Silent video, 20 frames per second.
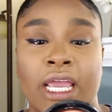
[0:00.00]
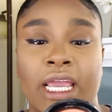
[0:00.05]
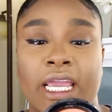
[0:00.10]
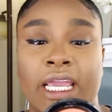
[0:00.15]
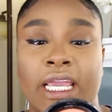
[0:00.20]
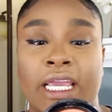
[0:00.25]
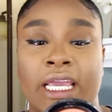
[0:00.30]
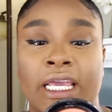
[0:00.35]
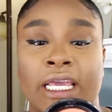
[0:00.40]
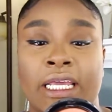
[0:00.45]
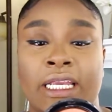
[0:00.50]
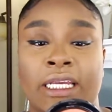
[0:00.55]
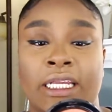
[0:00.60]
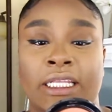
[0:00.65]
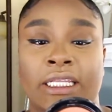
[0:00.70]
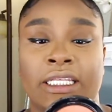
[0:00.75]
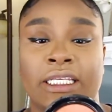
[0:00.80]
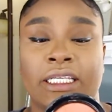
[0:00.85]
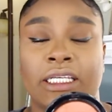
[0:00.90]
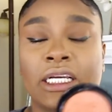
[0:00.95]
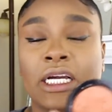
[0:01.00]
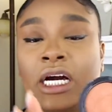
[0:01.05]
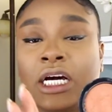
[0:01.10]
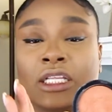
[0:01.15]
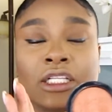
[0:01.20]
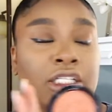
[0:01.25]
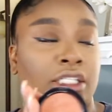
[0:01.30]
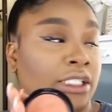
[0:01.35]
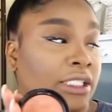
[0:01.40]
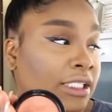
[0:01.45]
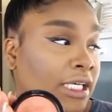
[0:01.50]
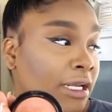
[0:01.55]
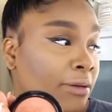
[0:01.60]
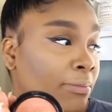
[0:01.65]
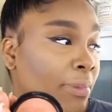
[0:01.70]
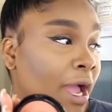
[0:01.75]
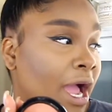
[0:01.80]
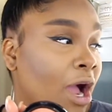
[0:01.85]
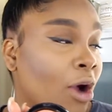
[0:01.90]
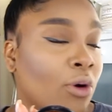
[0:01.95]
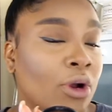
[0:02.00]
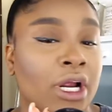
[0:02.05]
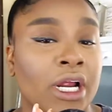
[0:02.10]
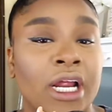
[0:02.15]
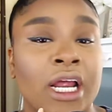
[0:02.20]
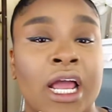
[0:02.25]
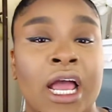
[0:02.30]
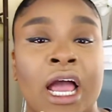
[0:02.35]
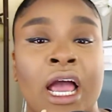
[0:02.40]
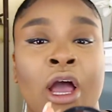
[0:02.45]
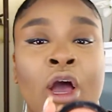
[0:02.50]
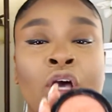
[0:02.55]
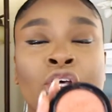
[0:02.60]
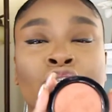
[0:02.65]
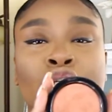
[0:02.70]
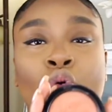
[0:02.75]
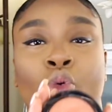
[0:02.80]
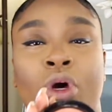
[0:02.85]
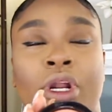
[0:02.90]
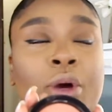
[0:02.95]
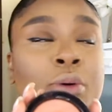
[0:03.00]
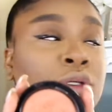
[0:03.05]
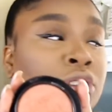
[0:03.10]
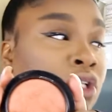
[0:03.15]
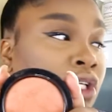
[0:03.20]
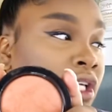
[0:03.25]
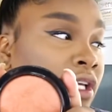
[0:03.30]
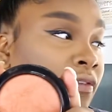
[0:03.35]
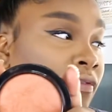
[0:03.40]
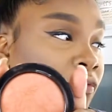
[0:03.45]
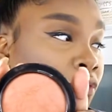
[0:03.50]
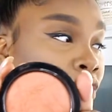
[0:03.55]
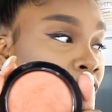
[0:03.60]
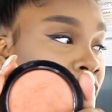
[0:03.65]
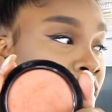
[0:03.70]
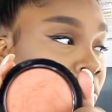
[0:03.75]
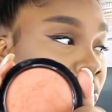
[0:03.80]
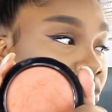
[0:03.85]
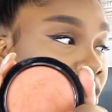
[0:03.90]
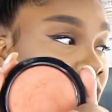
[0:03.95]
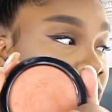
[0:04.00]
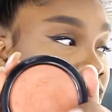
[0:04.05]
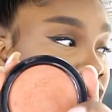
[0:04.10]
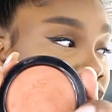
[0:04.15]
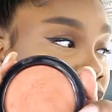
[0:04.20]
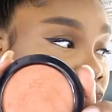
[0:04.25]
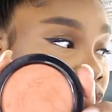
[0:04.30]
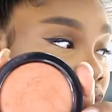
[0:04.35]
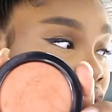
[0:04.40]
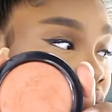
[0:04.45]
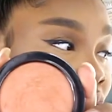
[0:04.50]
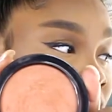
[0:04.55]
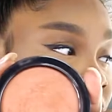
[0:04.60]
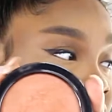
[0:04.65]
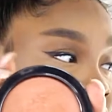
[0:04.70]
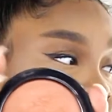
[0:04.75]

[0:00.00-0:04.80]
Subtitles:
in the color Sun Power. So what I was looking for in a bronzer was